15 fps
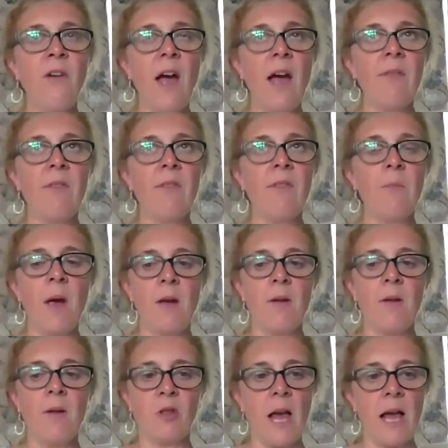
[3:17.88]
found the
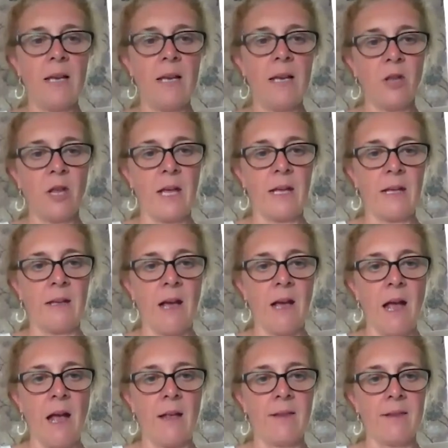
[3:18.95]
most challenging
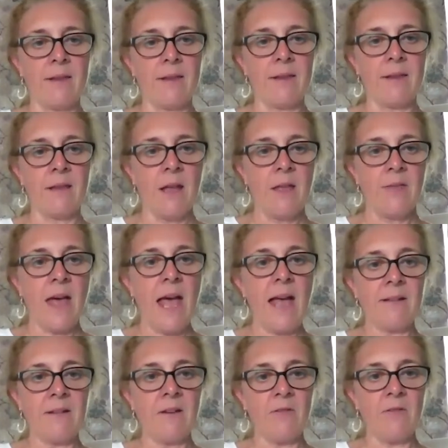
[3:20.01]
as the
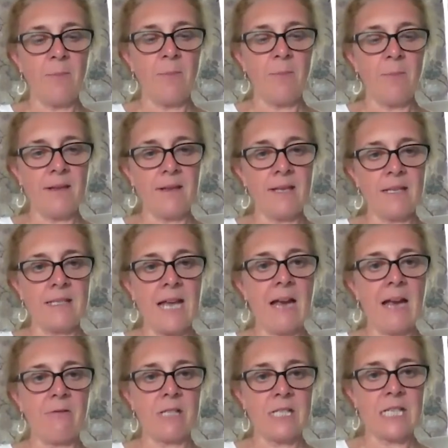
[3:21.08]
head of business
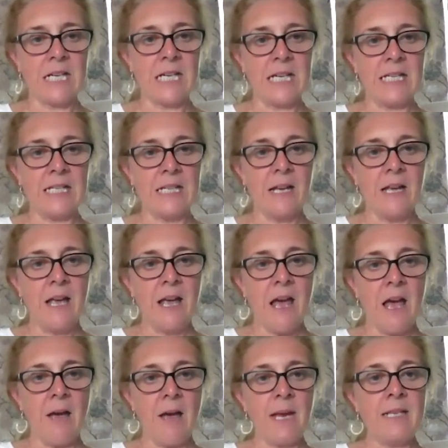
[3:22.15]
integrity
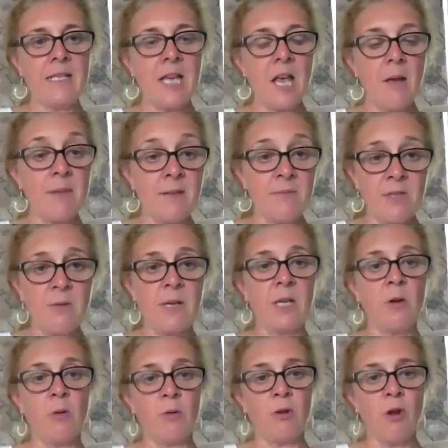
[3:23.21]
in terms of doing
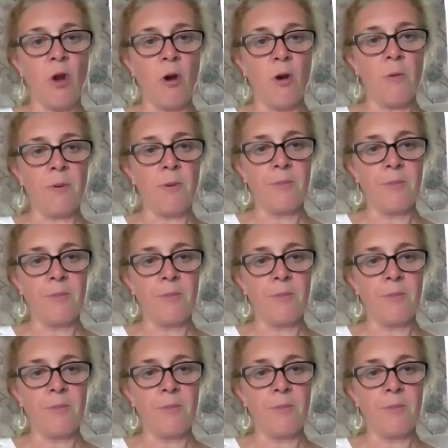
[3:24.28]
your job?